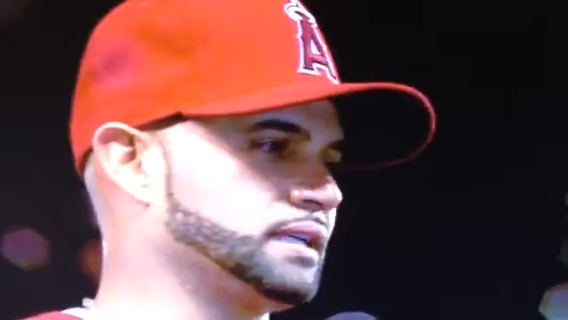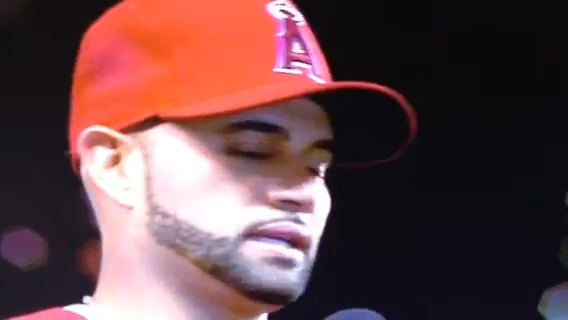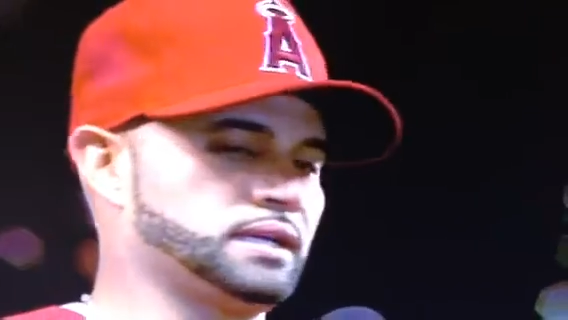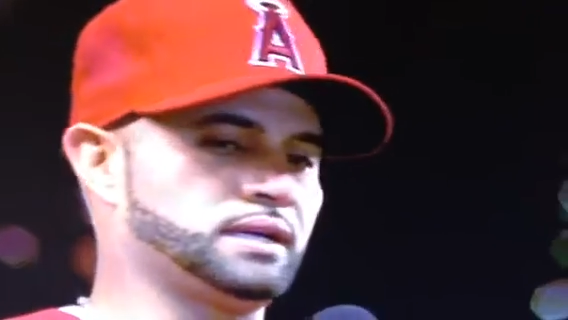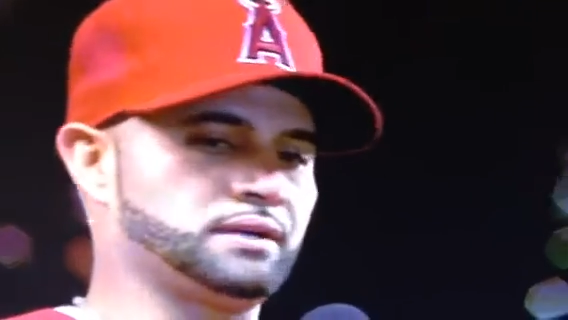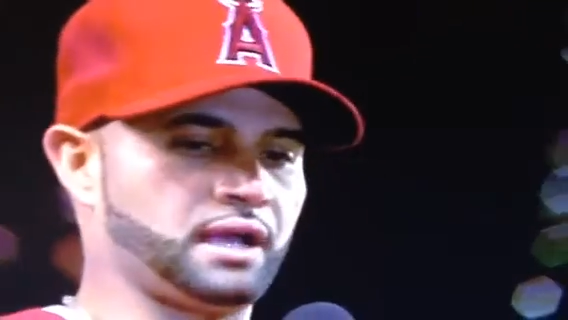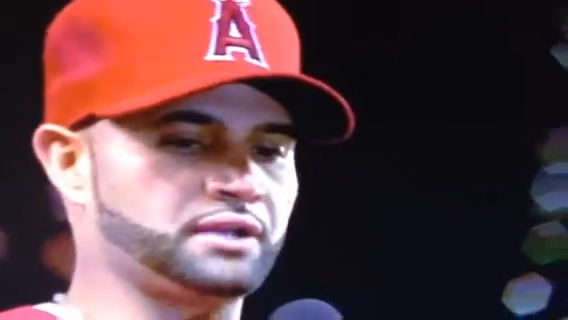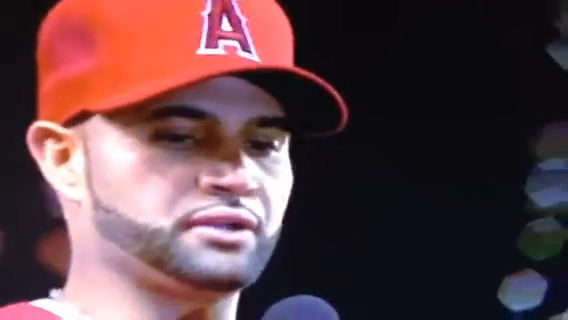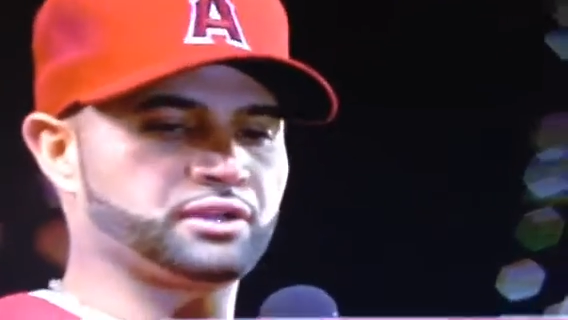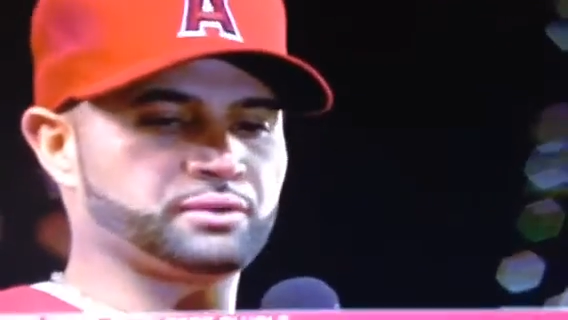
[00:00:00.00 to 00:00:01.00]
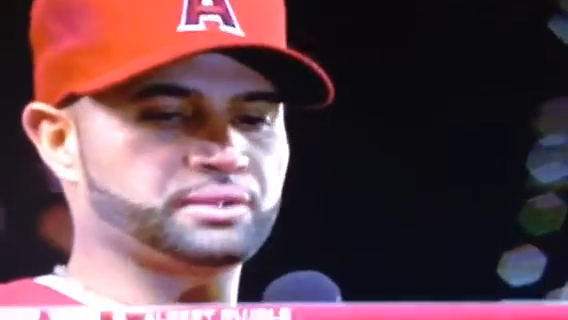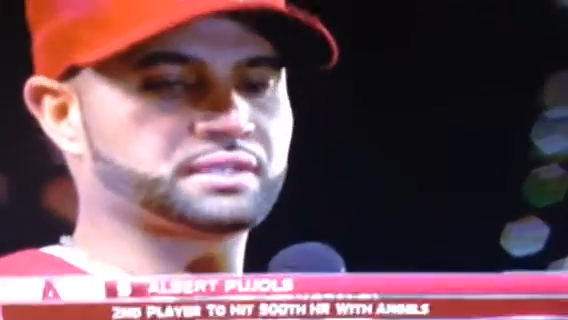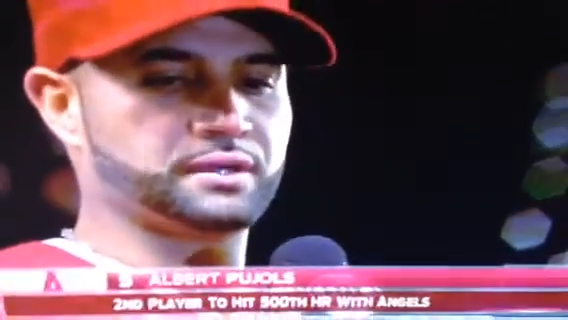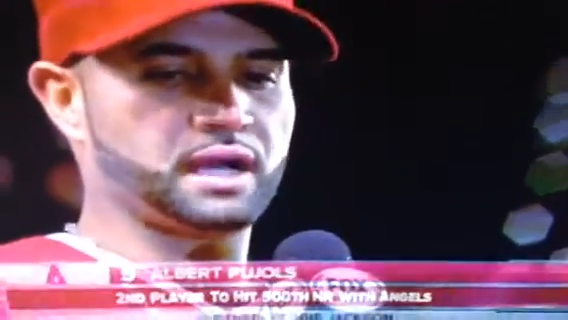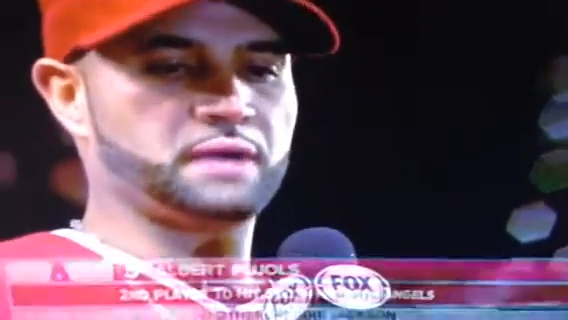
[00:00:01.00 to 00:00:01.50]
And I know that we
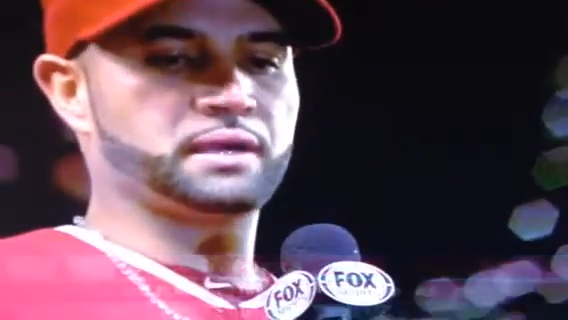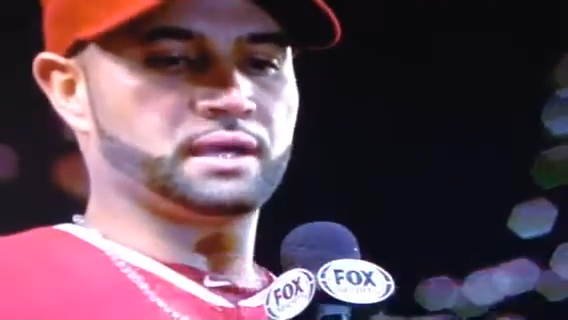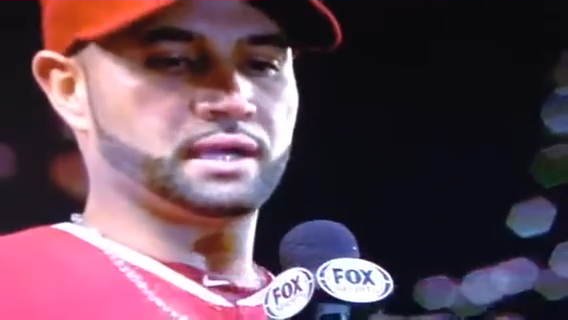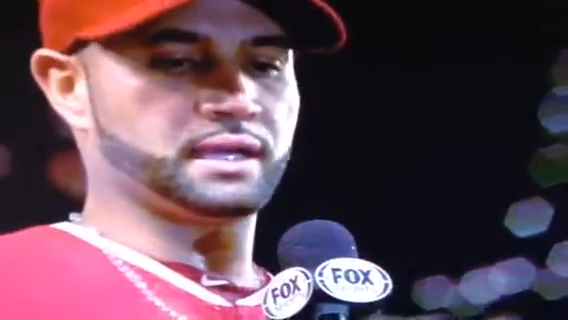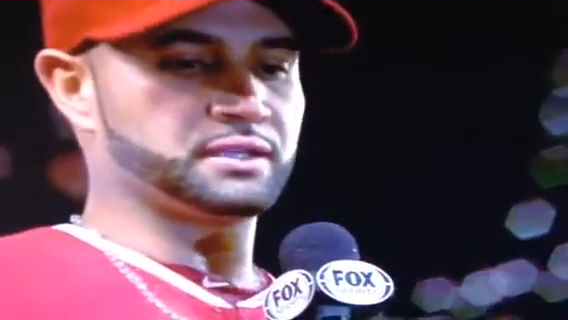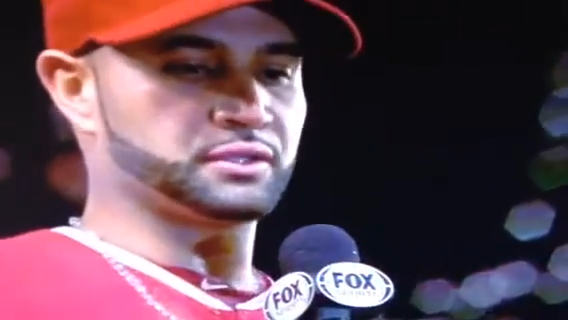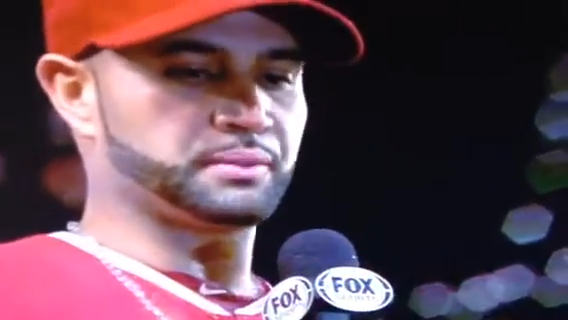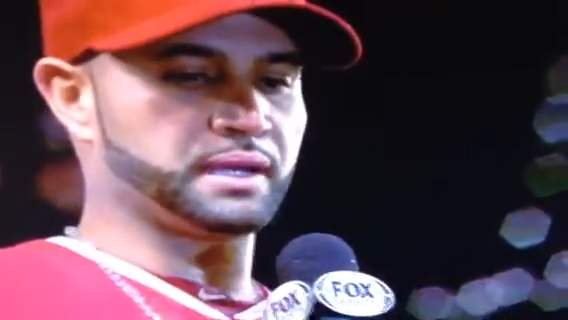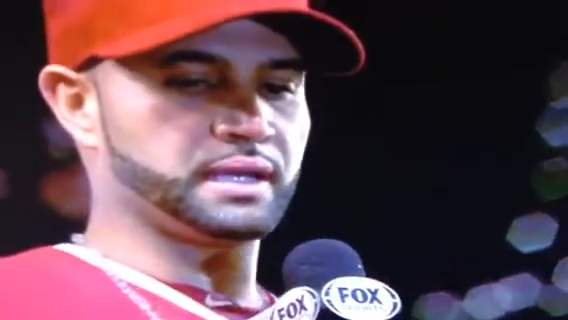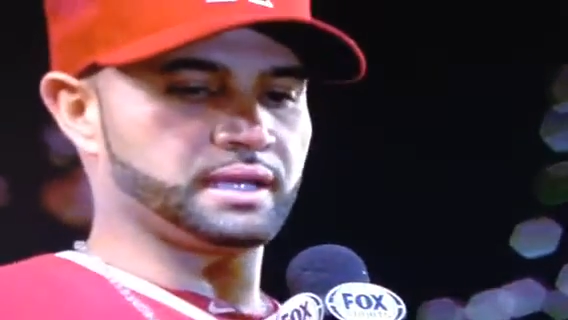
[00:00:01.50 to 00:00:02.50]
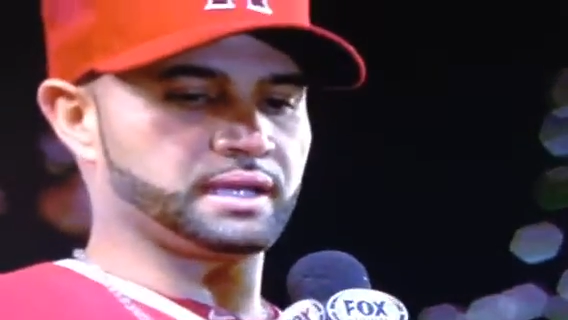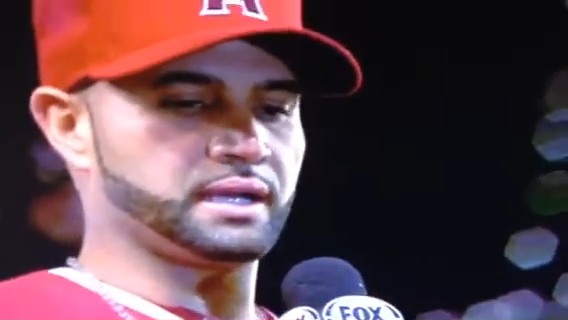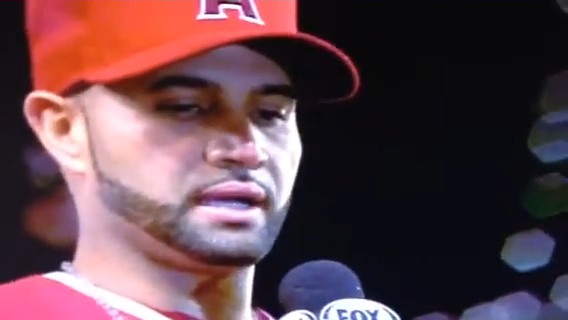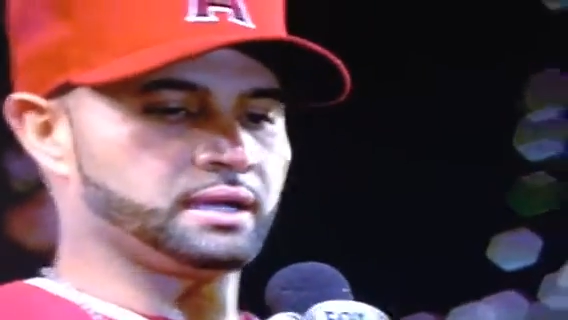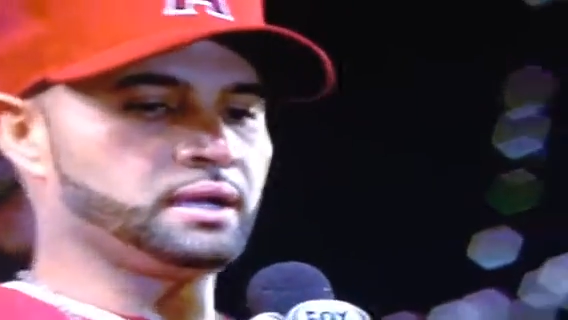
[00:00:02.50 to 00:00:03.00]
still have a game to play. And
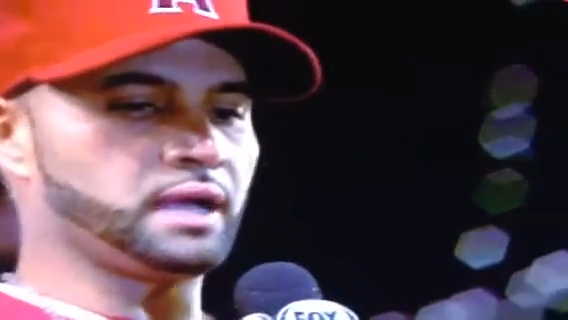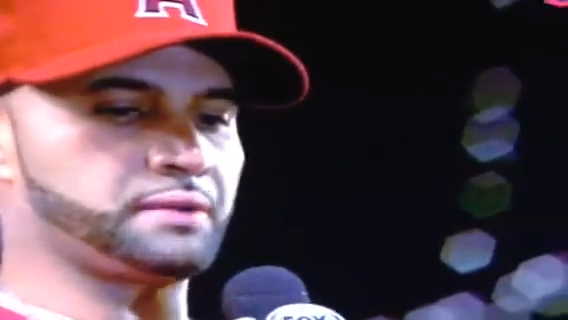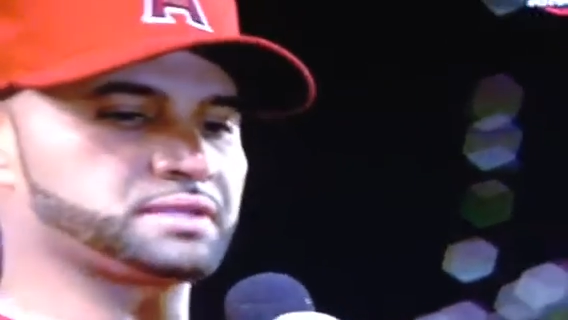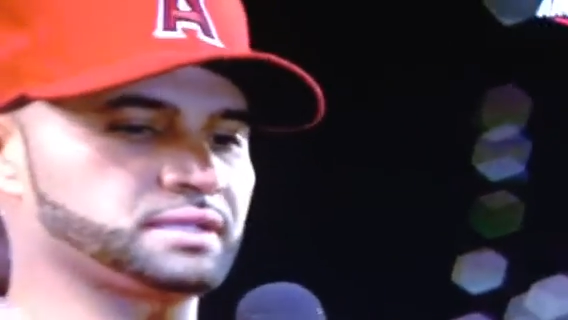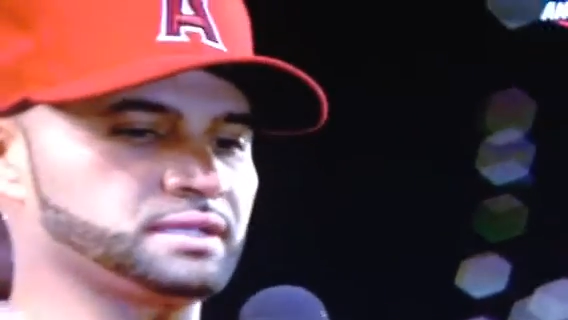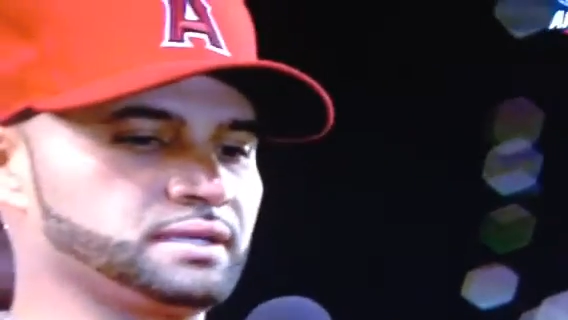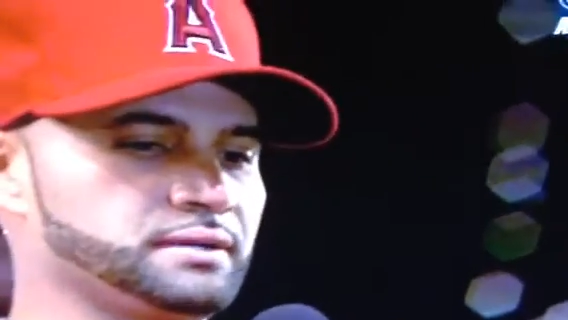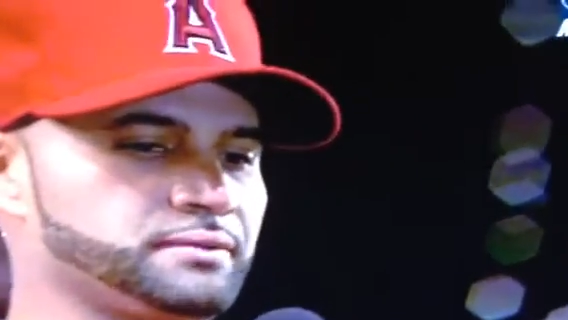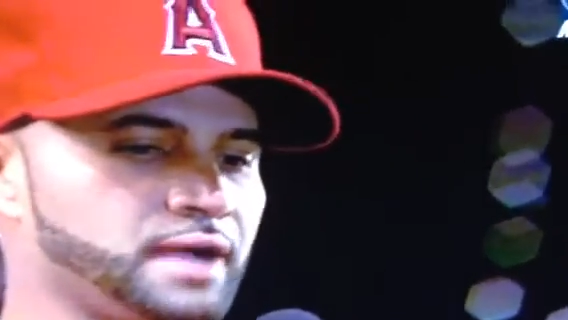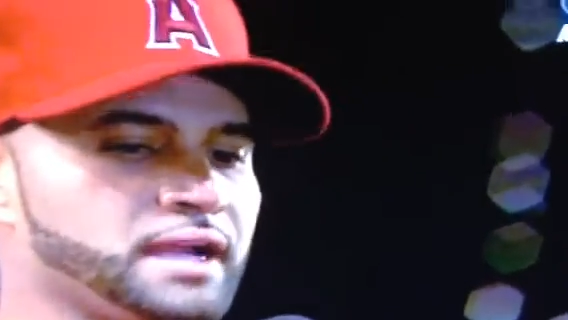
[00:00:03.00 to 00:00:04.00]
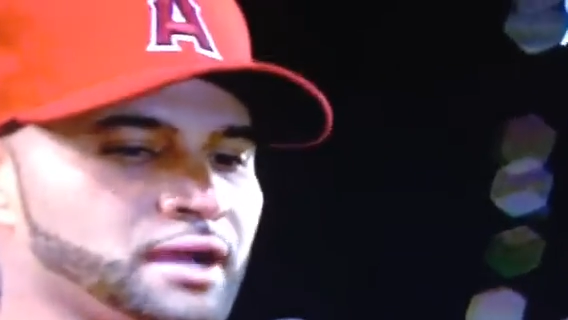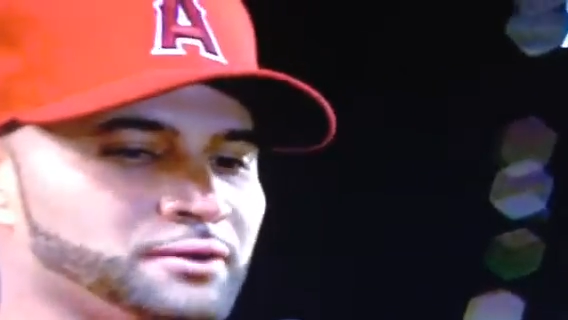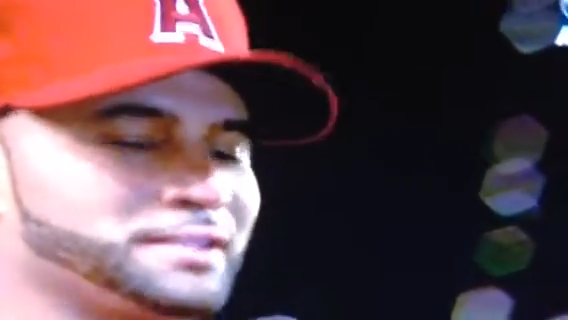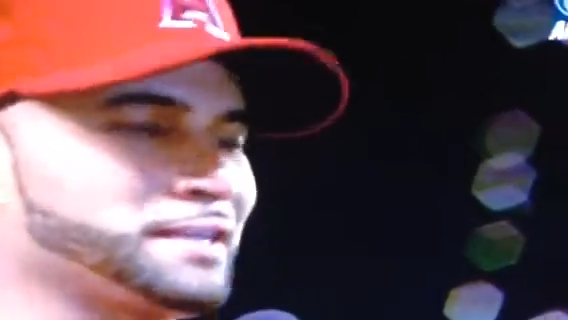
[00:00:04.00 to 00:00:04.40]
obviously, right now, it